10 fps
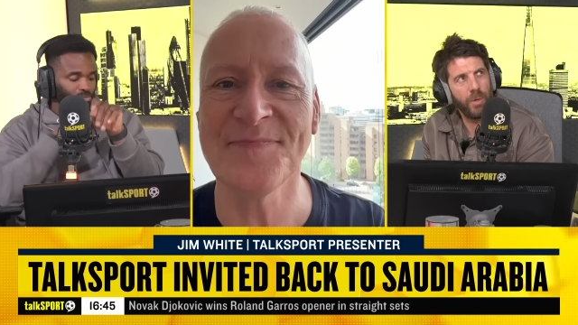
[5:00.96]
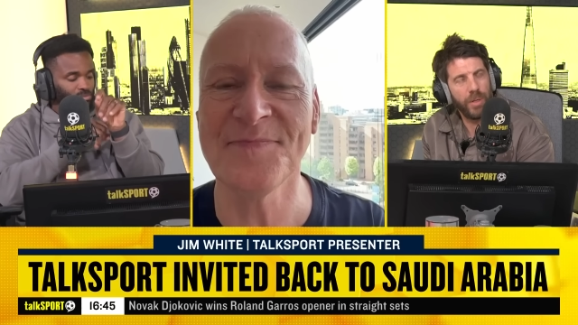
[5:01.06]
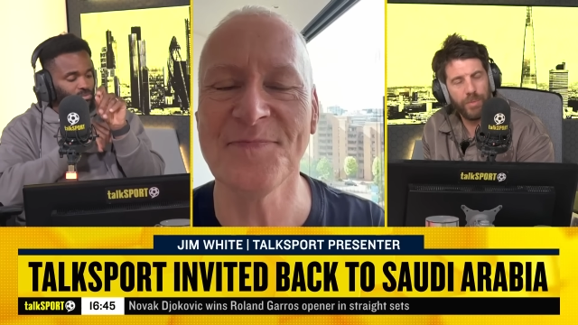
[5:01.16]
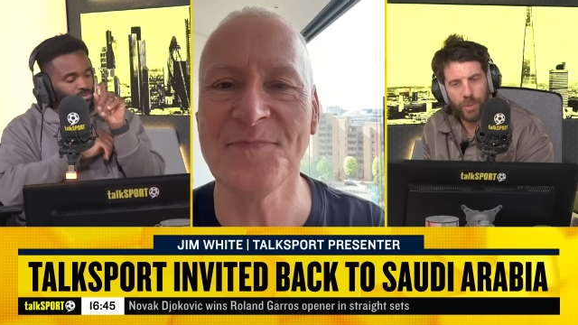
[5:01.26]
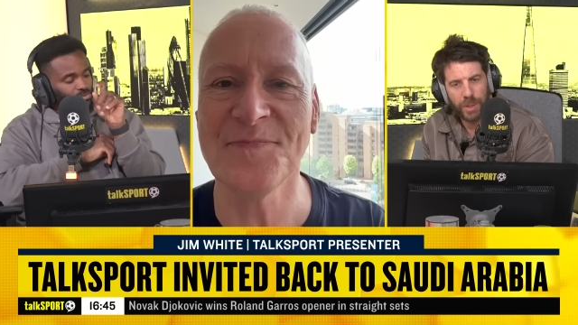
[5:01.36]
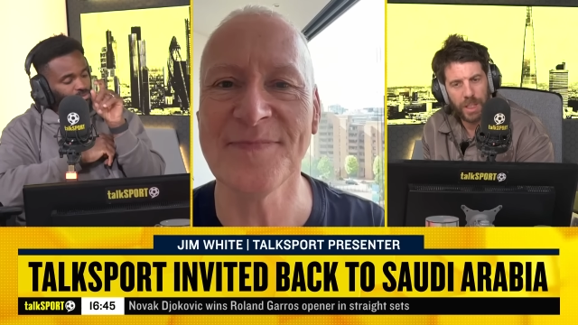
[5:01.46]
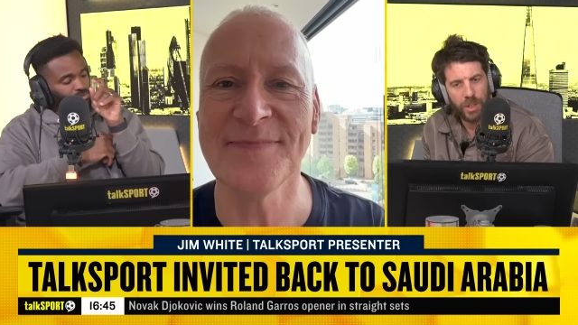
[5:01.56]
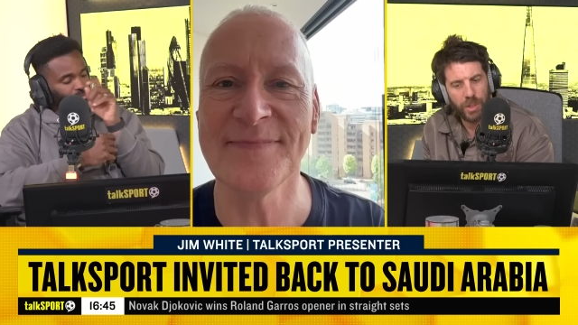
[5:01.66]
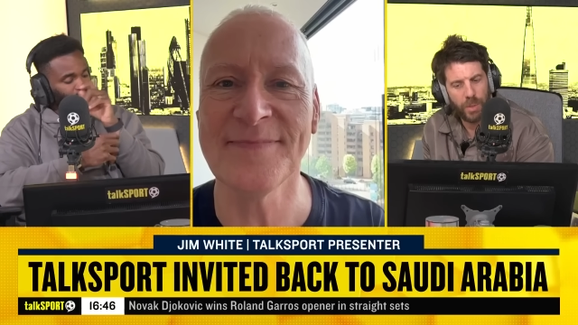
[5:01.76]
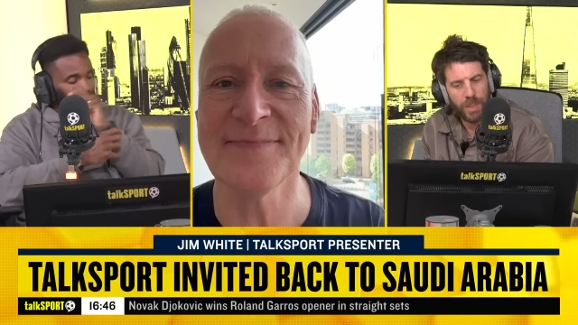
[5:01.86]
Speaker 1: looking forward to
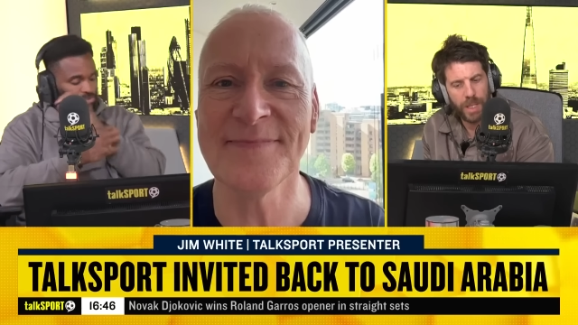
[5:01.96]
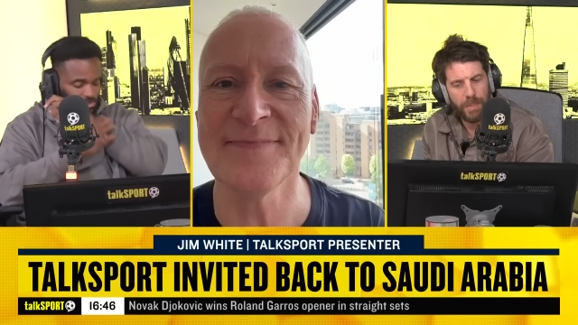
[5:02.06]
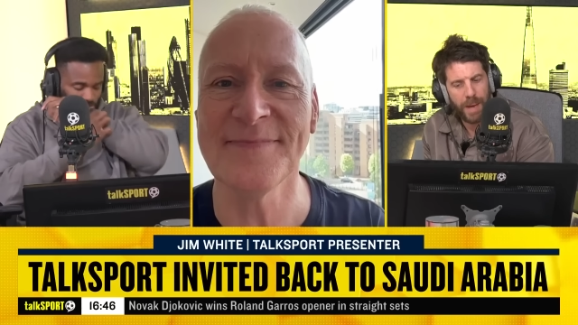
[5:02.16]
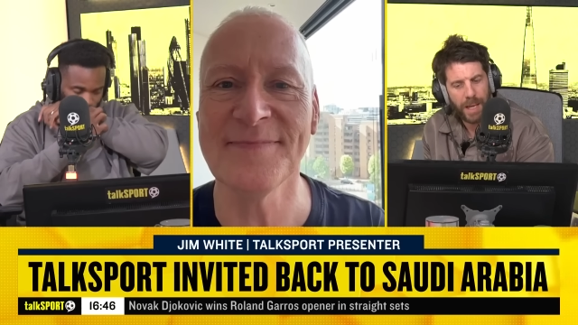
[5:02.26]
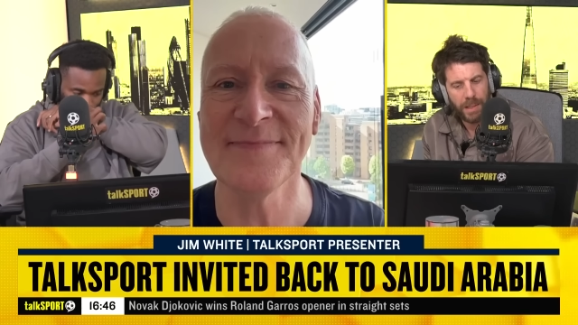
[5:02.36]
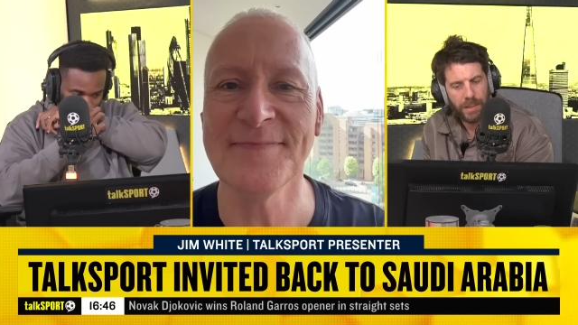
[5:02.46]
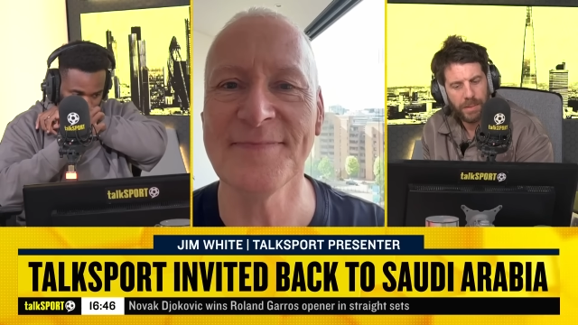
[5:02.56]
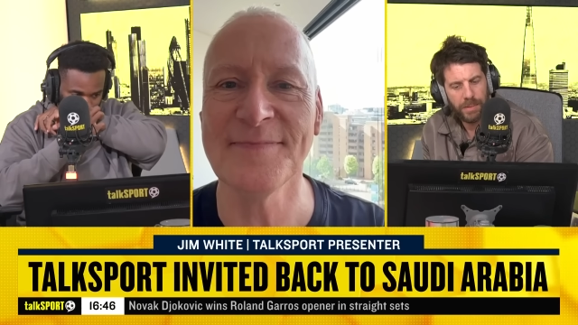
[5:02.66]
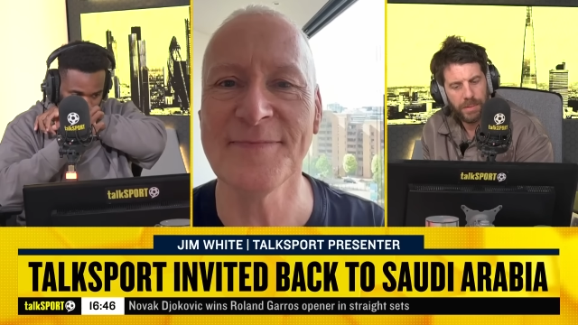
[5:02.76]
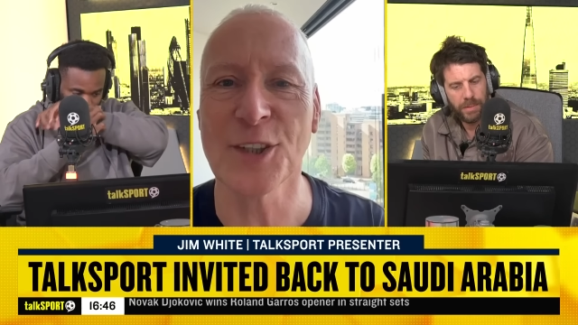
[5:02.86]
listening to it when you get back.
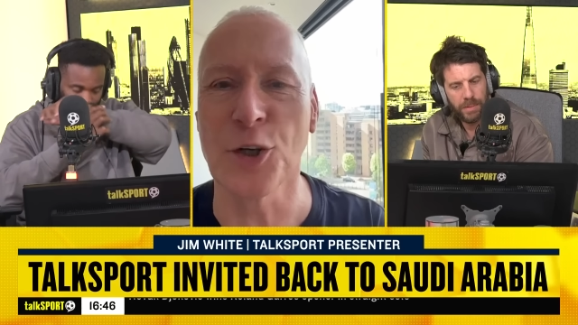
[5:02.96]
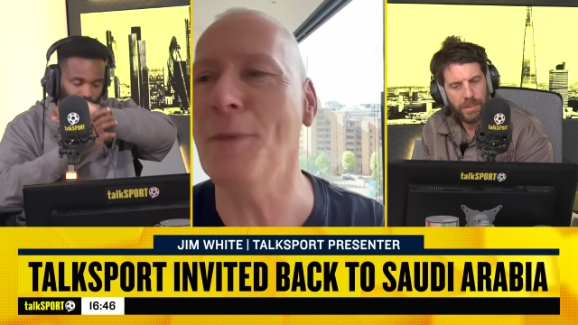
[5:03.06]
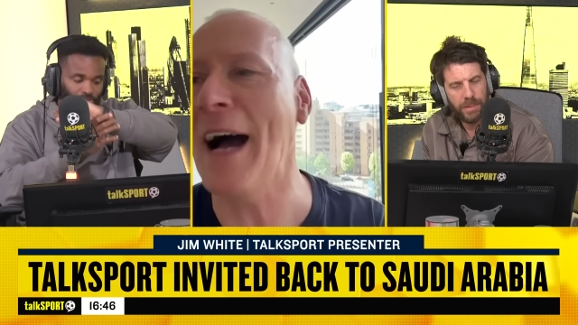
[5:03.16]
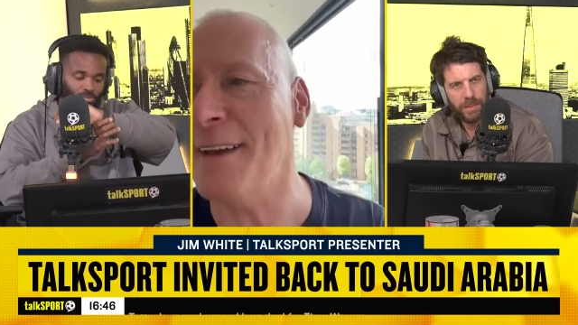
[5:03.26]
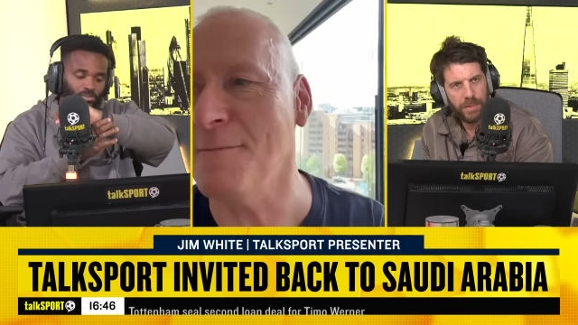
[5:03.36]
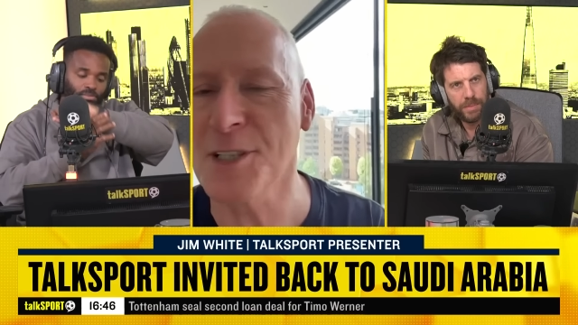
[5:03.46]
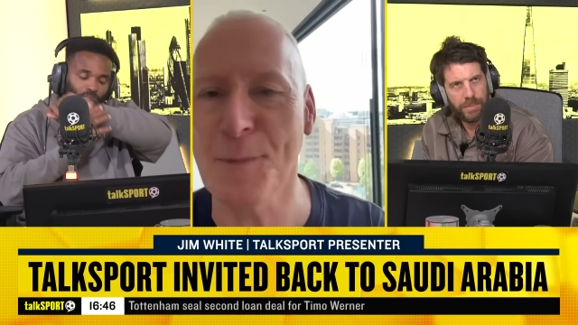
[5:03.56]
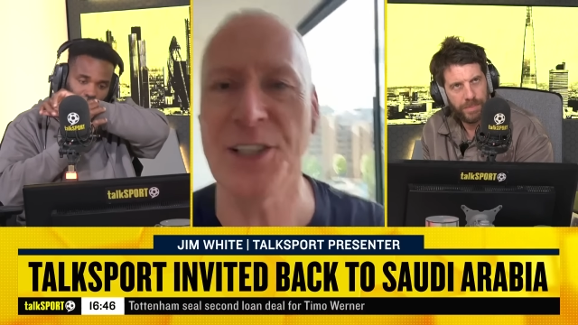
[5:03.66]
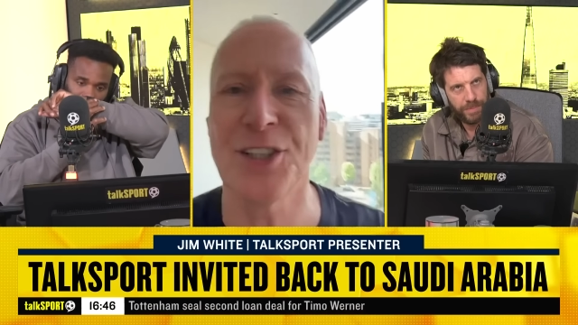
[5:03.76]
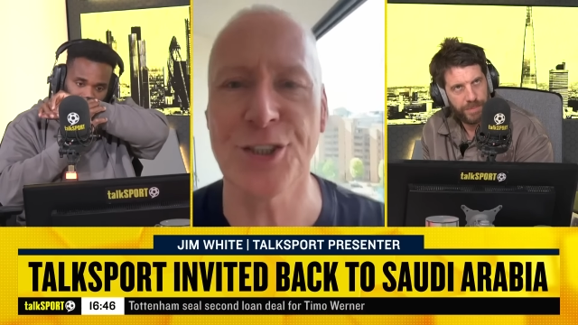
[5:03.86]
Good man.
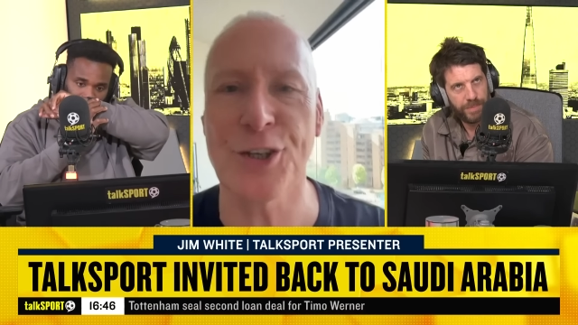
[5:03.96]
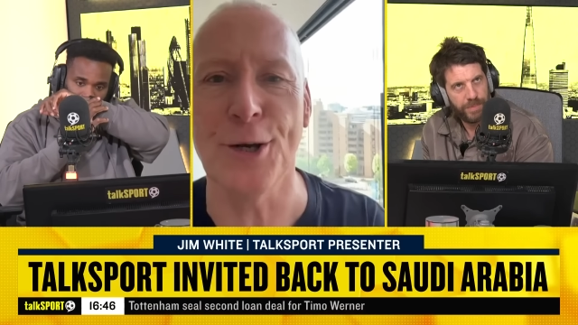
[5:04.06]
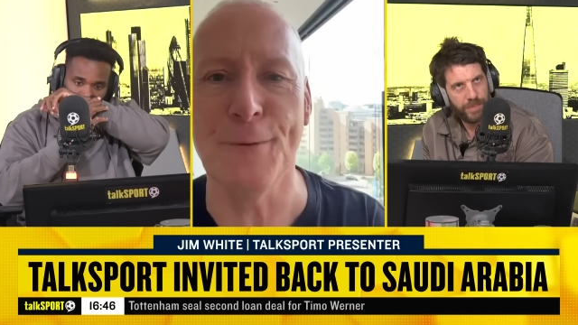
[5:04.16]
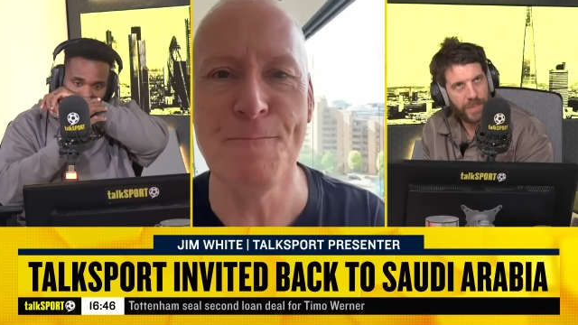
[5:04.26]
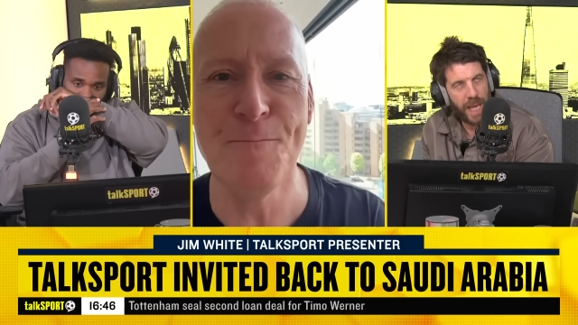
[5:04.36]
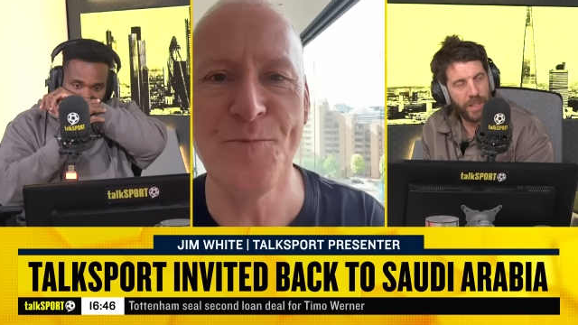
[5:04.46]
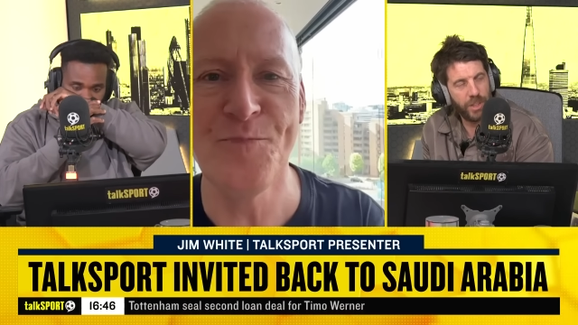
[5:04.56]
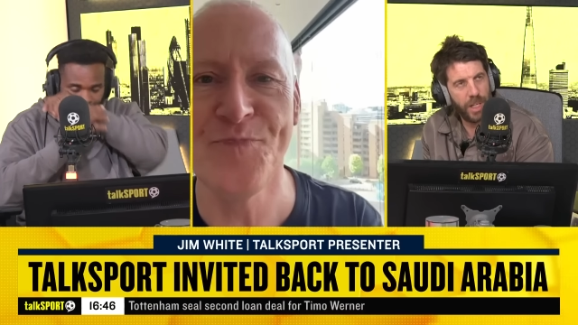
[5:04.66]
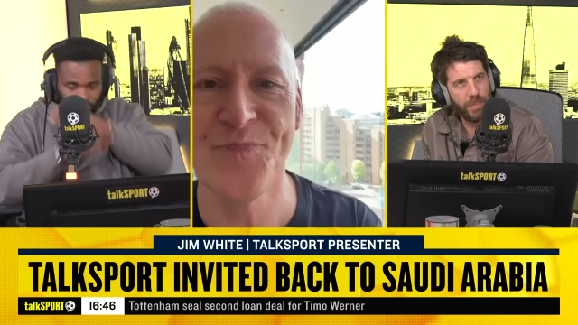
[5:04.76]
Speak to you soon. Thanks, Jim.